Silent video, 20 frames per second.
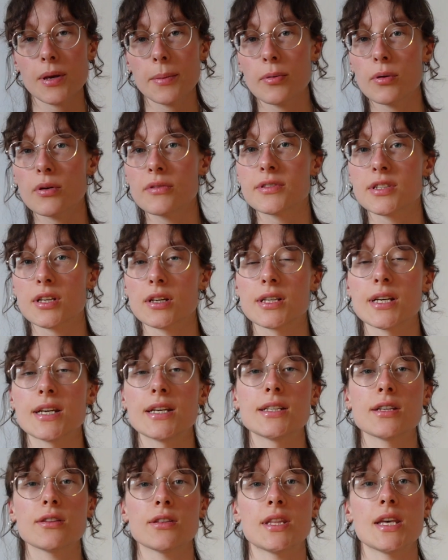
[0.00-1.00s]
people have
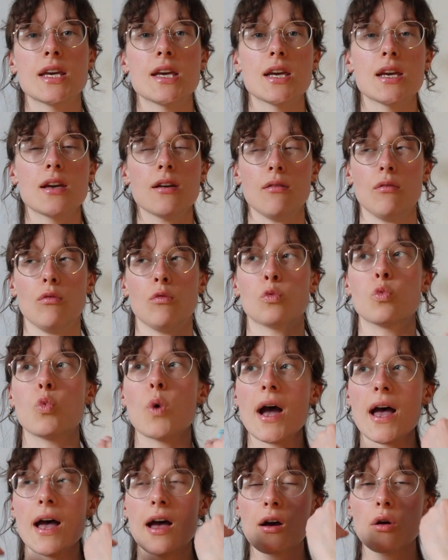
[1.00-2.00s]
studied the
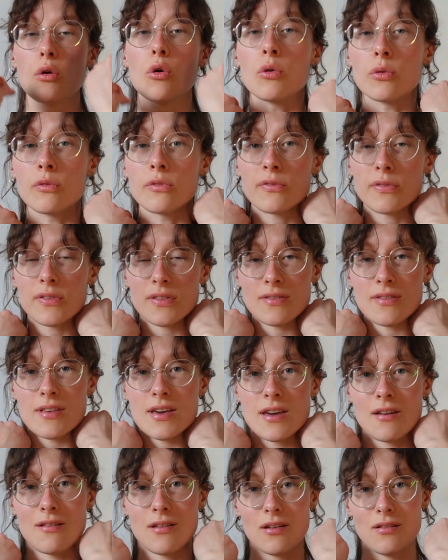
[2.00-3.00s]
wear of
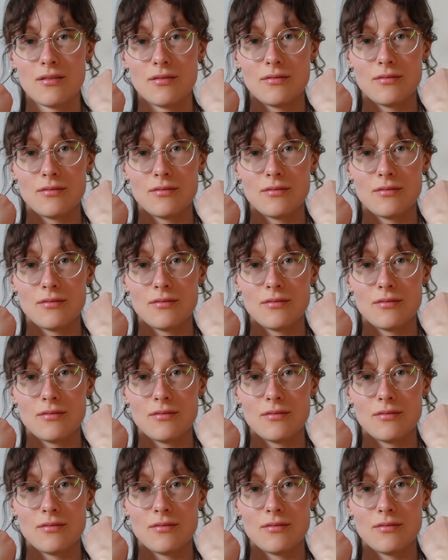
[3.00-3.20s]
the